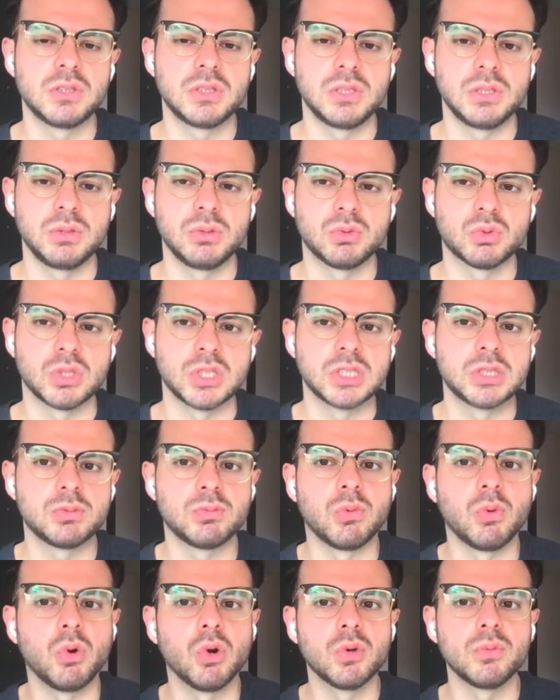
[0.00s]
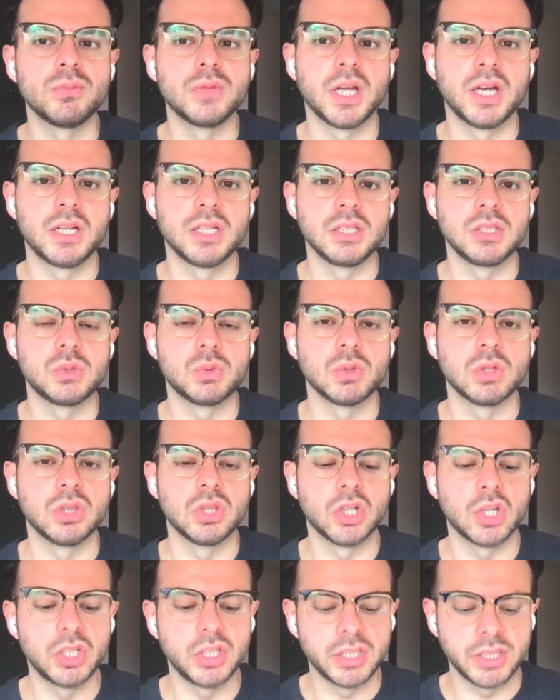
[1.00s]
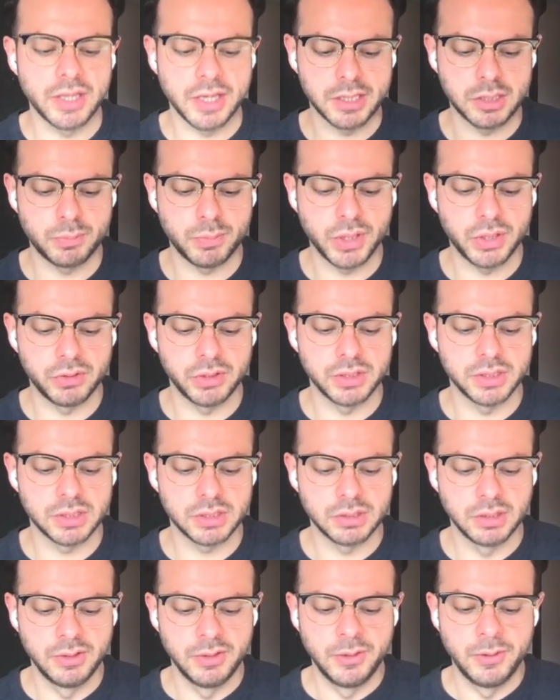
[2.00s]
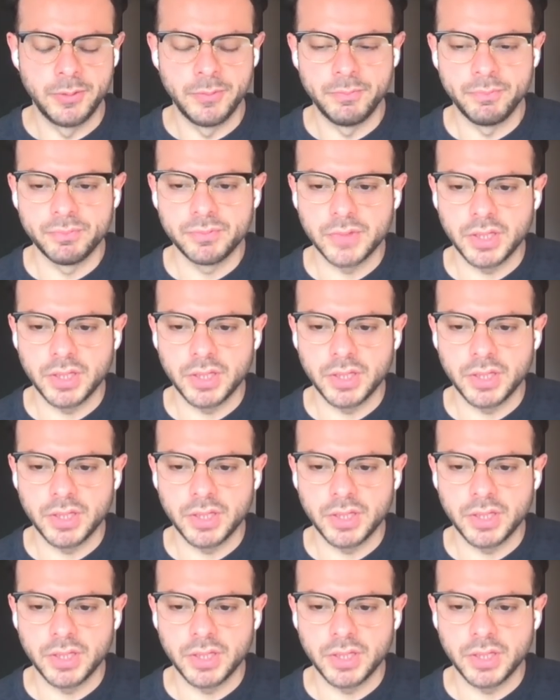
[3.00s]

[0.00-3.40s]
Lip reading: and how to transform that into a learning experience.